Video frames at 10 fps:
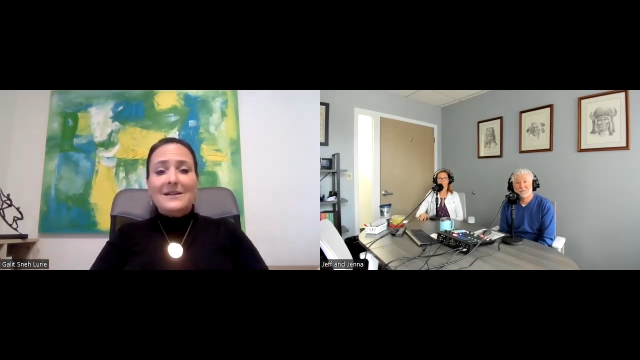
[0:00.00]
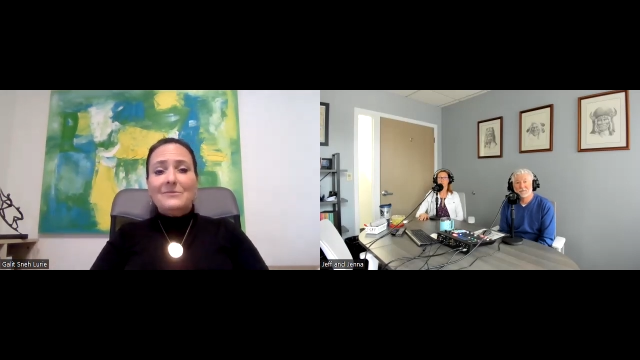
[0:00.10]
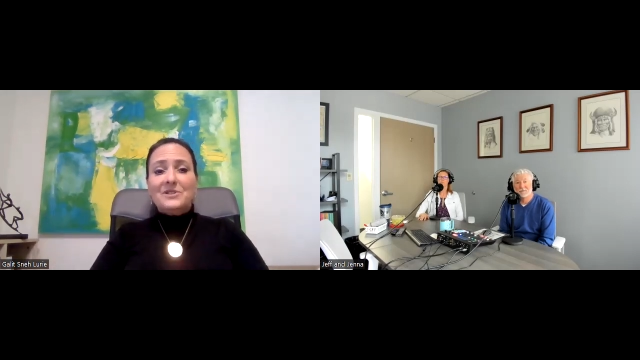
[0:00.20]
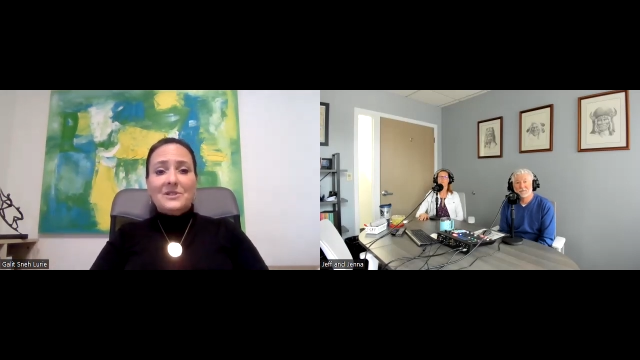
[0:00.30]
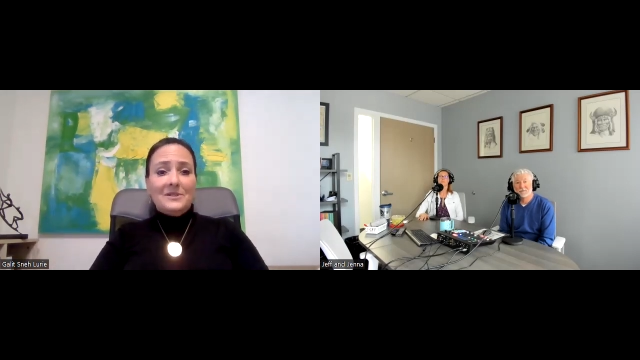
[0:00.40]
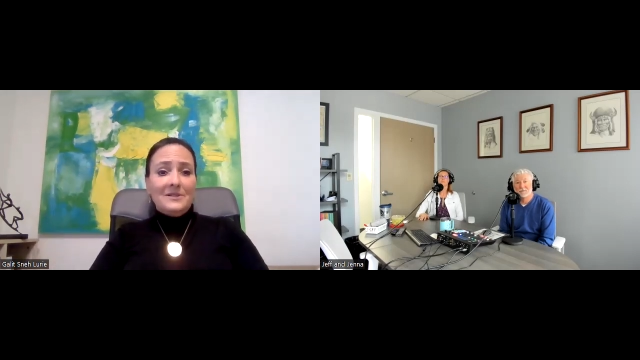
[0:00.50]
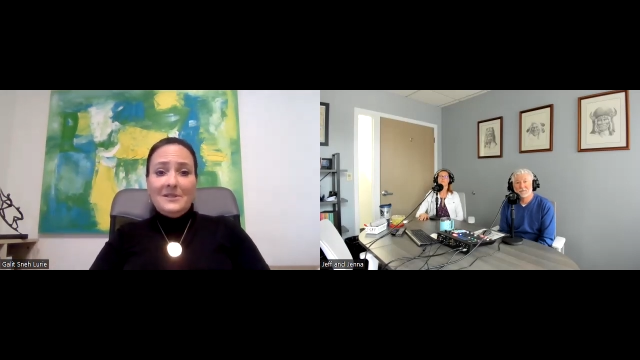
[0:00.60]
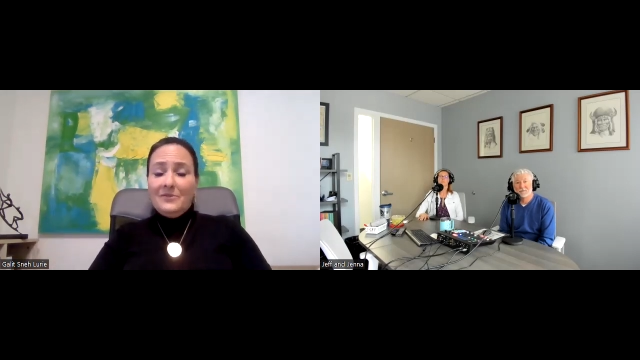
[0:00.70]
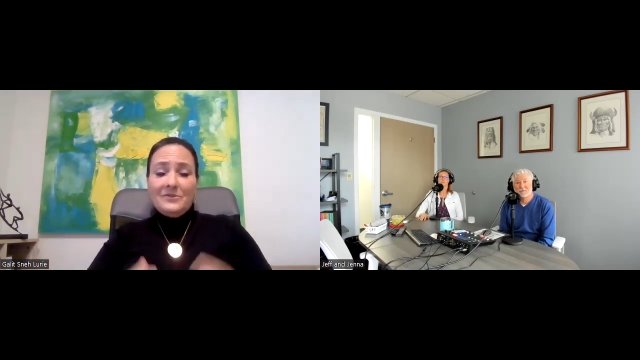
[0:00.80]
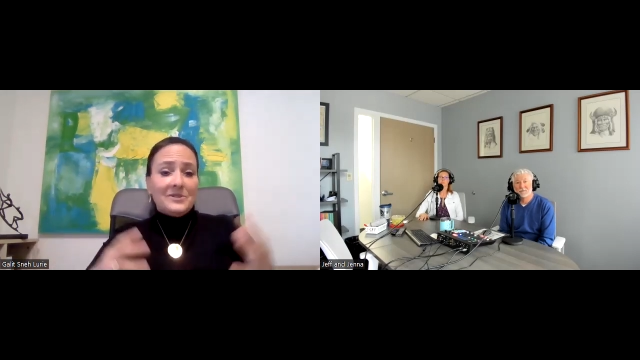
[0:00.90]
which are,
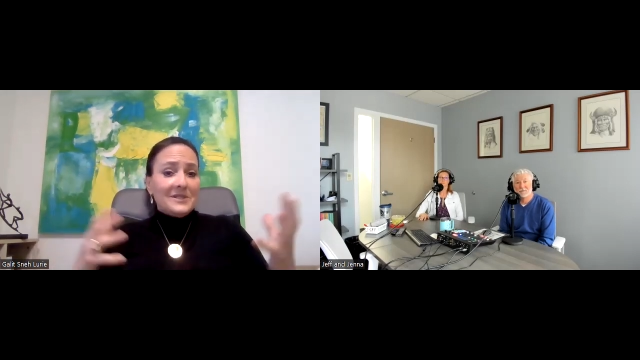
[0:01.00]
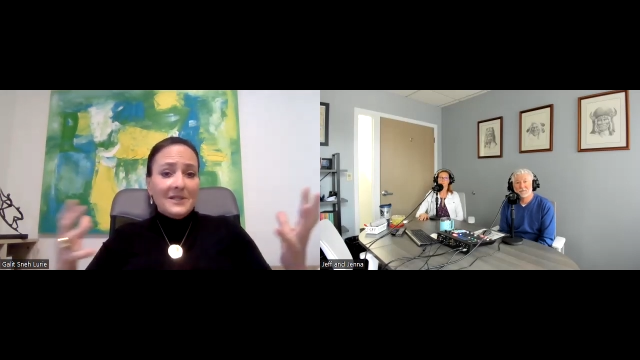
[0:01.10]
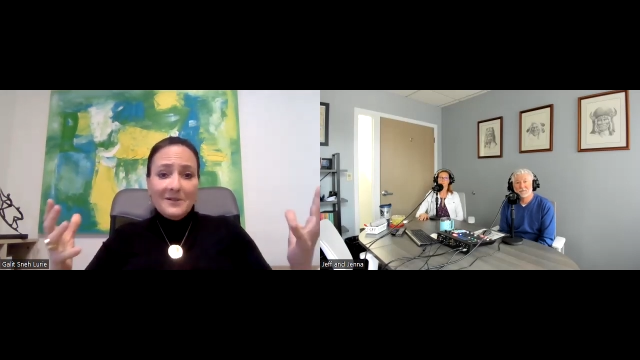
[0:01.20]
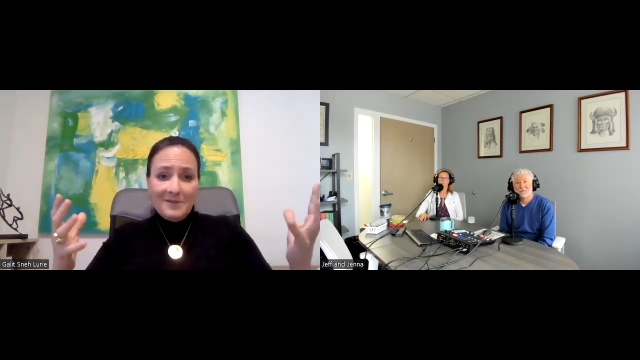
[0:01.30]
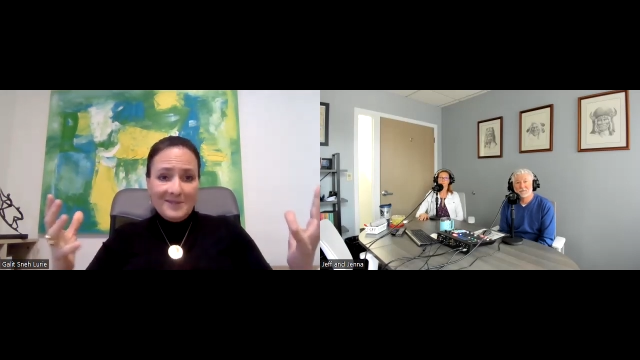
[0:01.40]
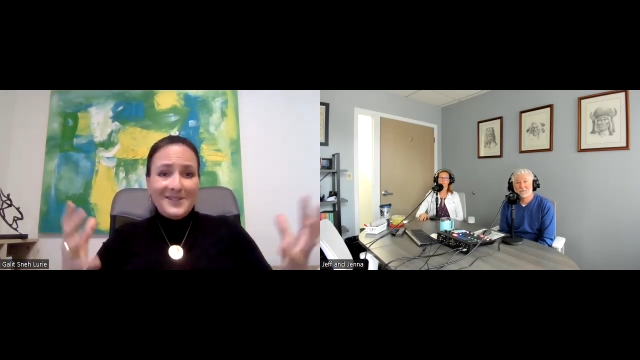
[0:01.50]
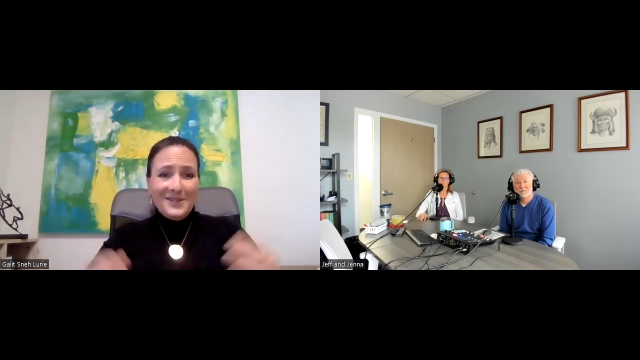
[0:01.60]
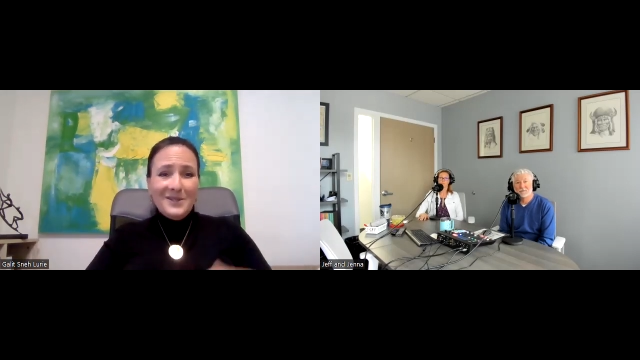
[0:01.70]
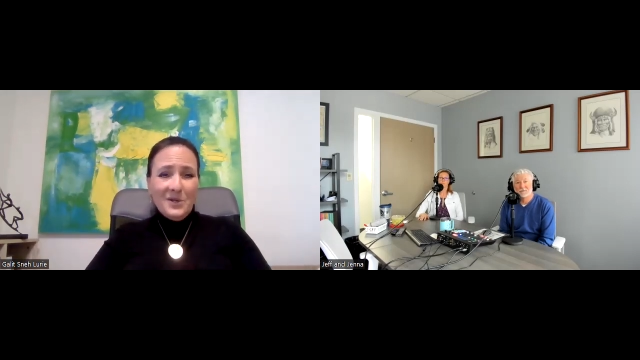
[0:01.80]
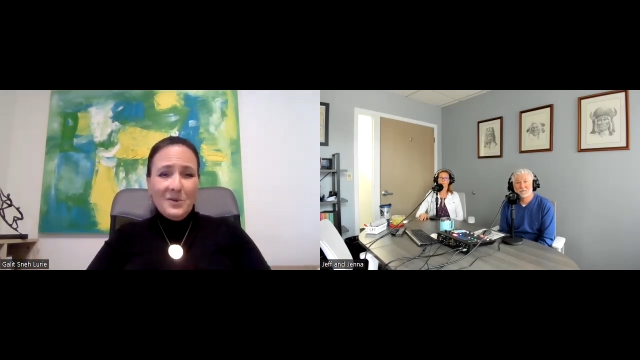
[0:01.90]
they're still,
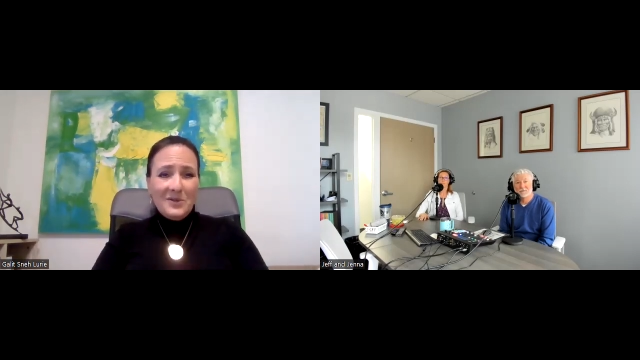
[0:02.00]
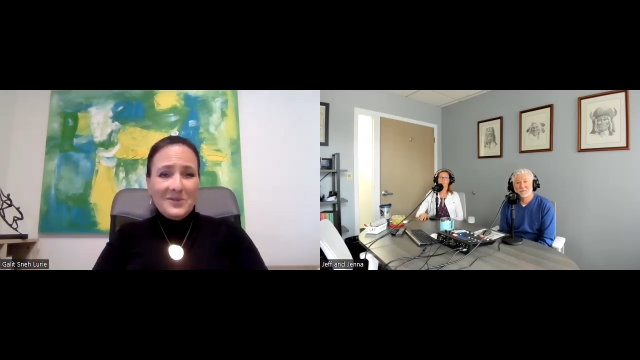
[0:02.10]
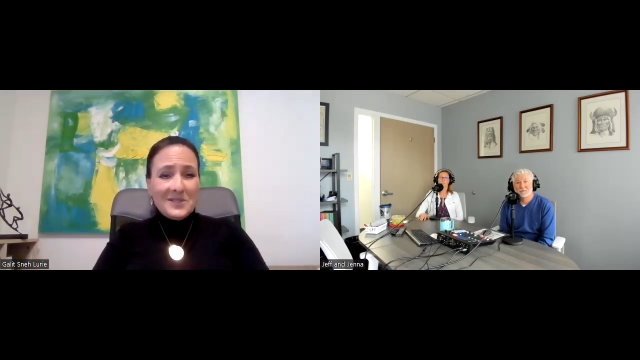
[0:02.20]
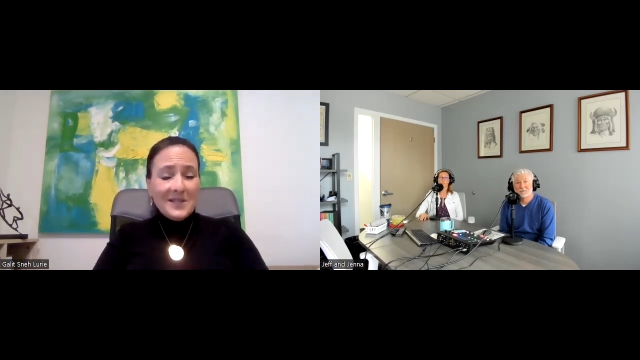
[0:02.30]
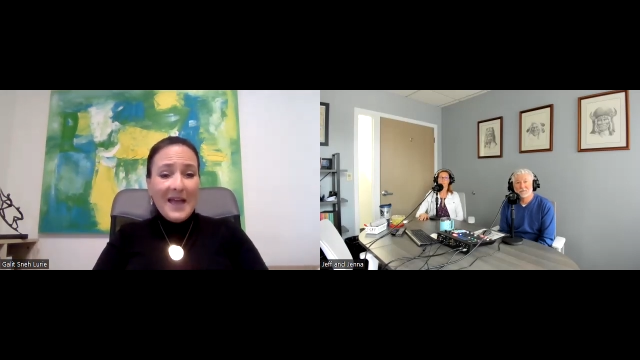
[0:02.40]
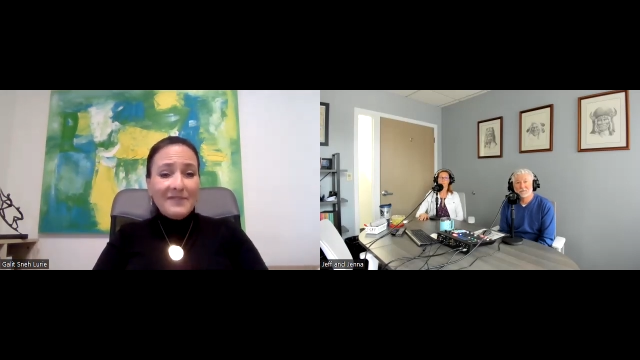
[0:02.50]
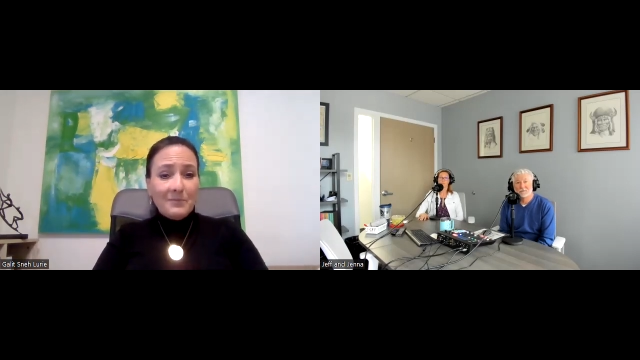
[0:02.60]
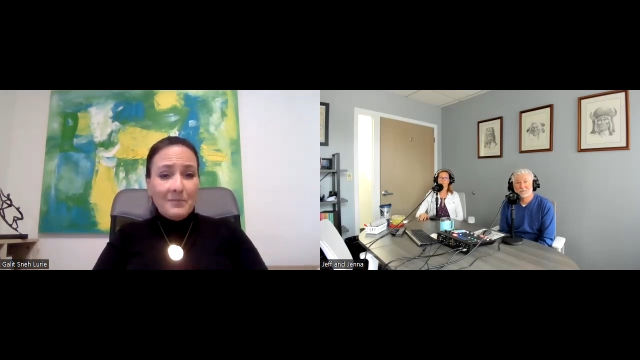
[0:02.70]
you still have to